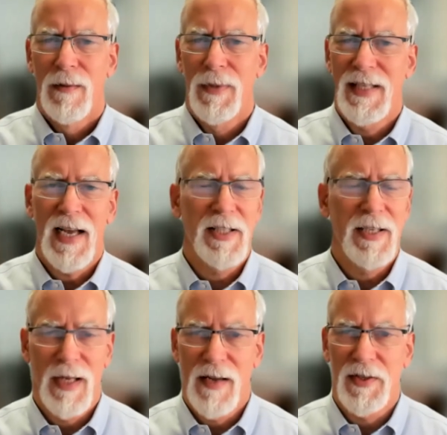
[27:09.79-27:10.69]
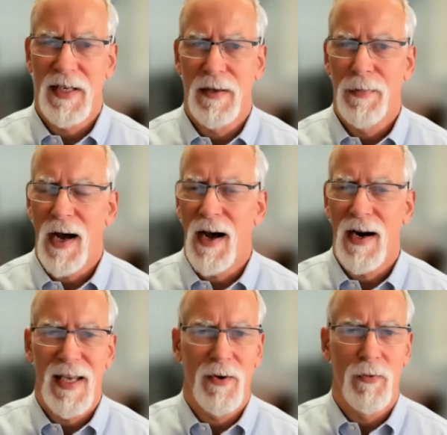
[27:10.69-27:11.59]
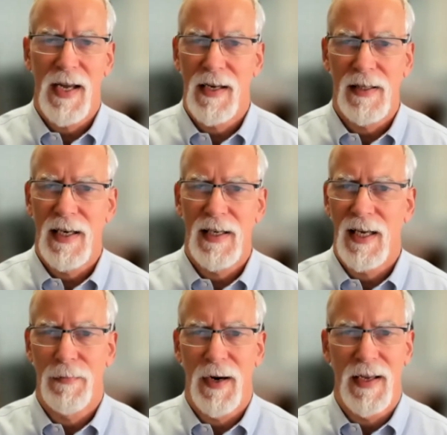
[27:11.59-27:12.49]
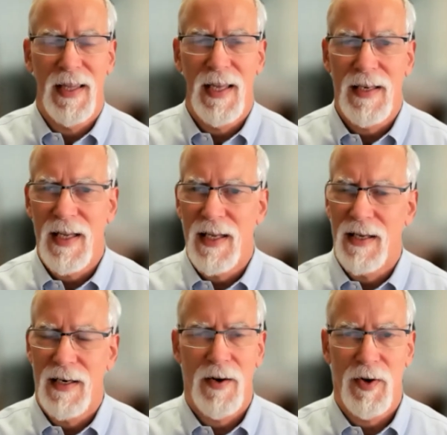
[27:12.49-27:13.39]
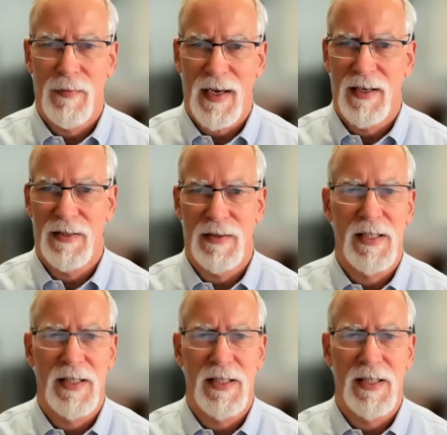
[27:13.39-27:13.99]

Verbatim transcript: potassium levels in the body and regulating it by kidney and other mechanisms.